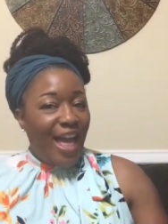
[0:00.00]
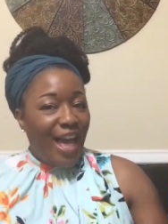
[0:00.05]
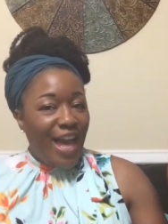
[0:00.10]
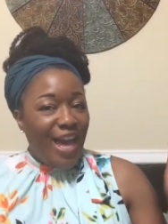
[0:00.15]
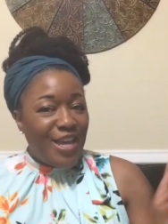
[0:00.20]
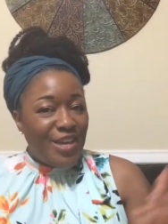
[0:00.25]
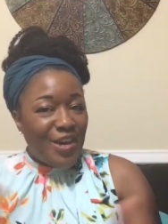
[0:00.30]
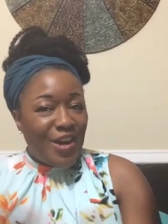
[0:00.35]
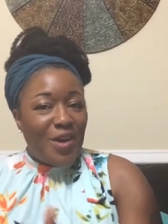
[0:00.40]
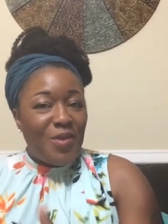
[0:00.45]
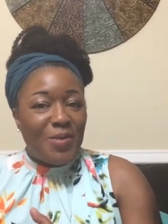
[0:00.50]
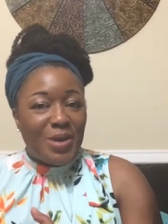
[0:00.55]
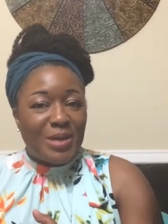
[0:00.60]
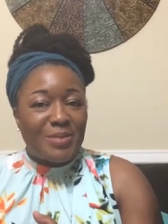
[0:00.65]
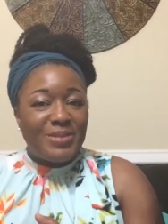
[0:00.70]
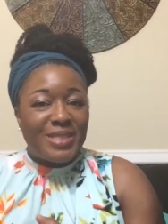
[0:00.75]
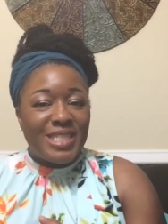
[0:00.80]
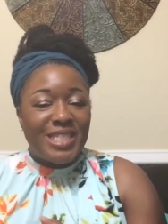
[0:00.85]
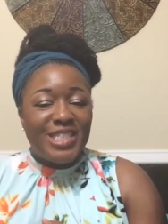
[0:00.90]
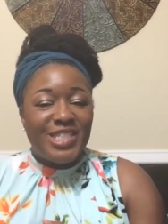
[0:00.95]
Hey y'all,
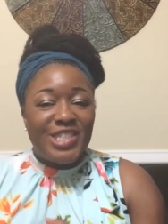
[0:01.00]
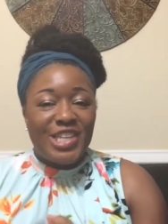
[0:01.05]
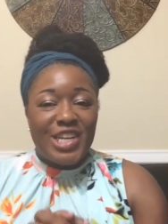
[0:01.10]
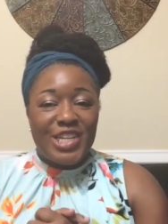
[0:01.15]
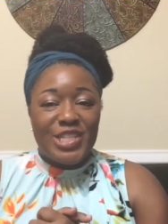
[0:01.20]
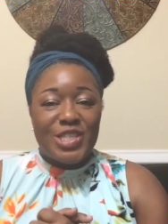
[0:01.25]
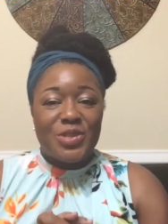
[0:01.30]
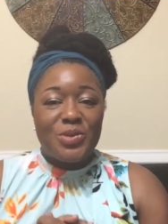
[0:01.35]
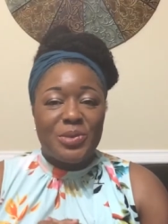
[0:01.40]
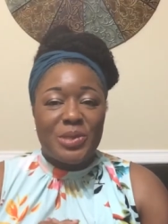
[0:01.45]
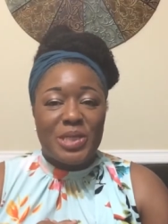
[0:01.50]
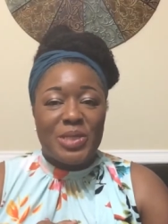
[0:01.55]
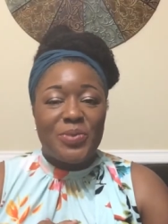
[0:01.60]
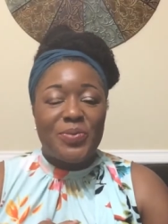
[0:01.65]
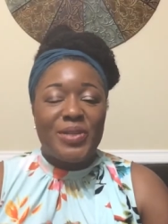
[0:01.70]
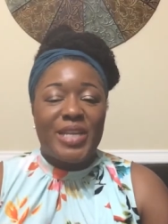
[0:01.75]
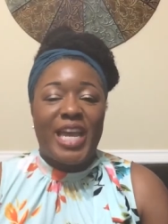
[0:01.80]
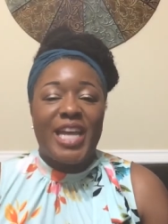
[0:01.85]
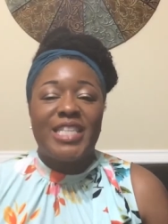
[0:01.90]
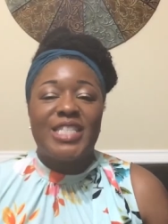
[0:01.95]
welcome to the channel, Teresa
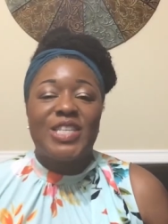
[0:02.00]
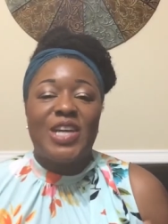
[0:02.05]
Renee.